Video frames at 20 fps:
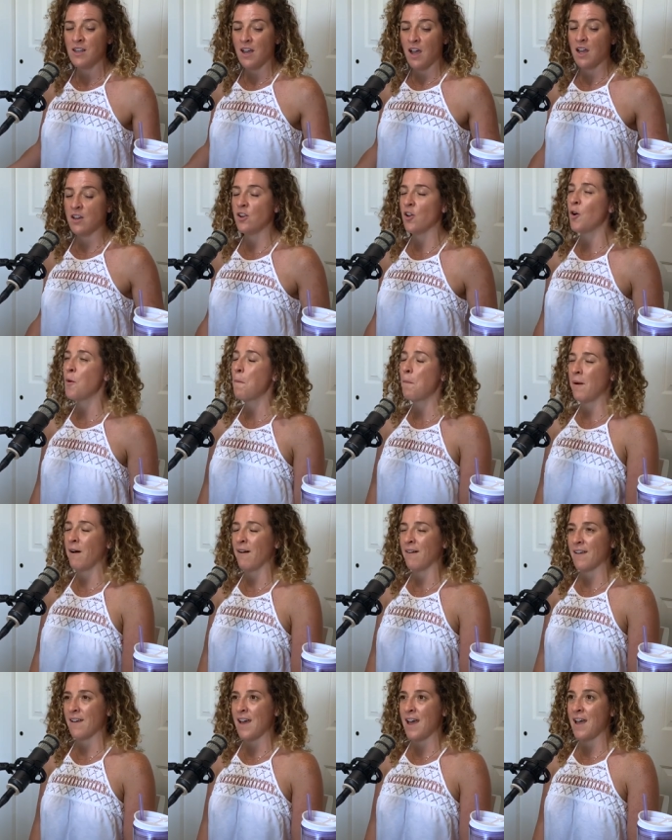a
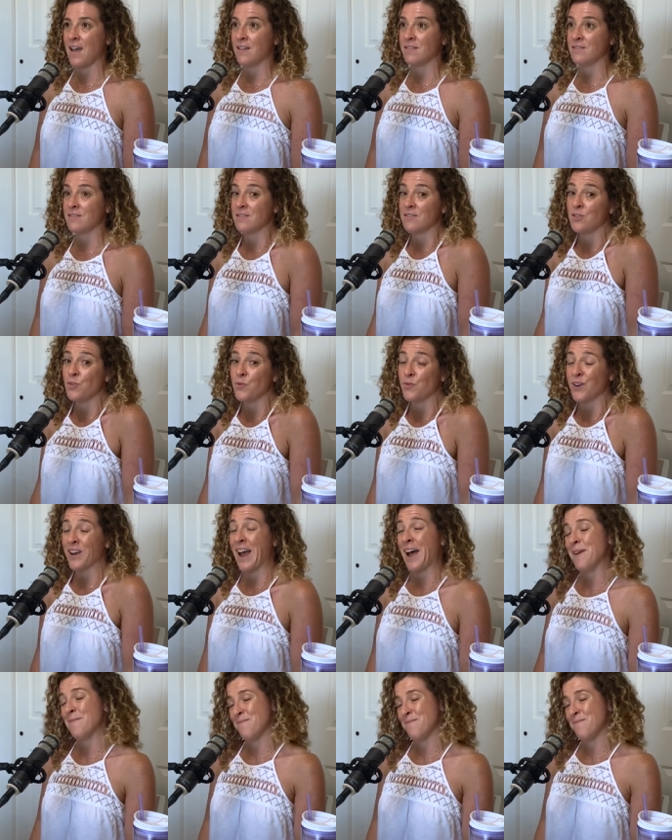notebook and you forget.